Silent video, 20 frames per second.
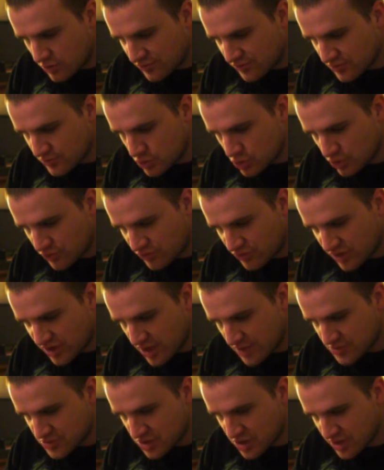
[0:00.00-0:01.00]
From Good for
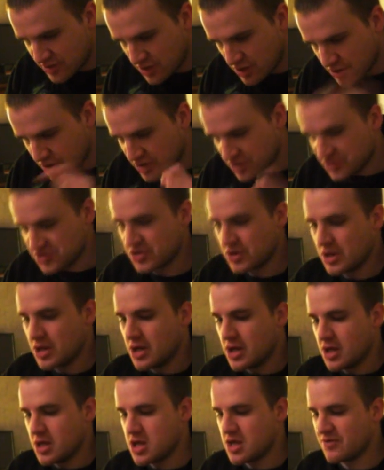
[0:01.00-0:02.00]
Games Guy. There it is.
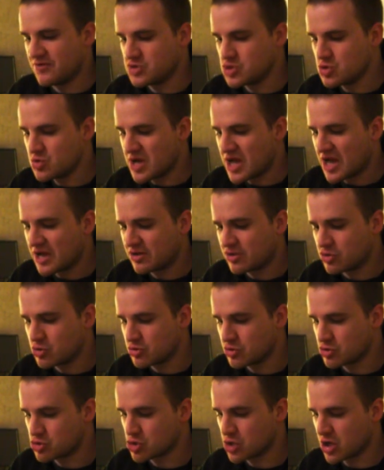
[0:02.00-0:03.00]
If you had to
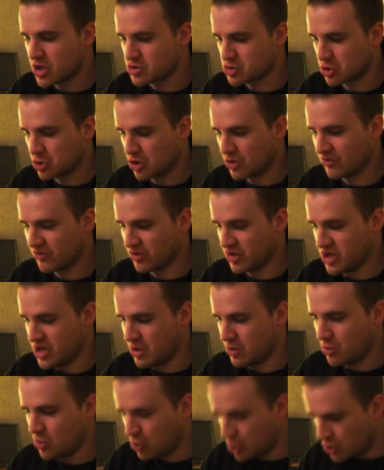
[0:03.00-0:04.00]
do the Jaws all over
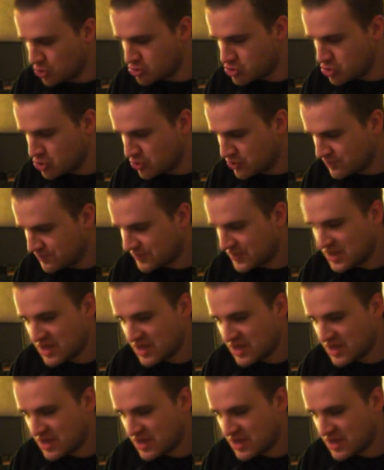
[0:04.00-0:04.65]
again, would you?